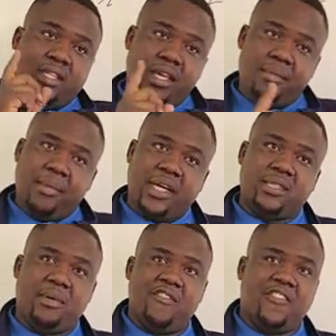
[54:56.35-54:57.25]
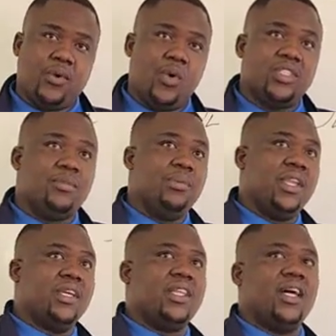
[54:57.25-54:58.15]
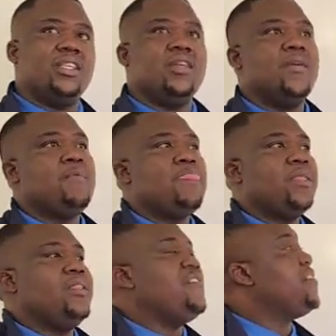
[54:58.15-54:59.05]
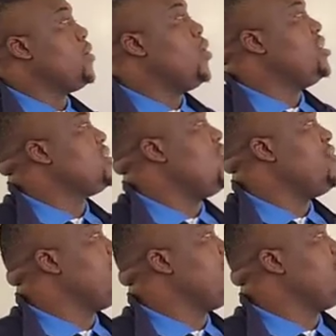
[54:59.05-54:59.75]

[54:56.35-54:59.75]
the maximum frequency, meaning that the frequency of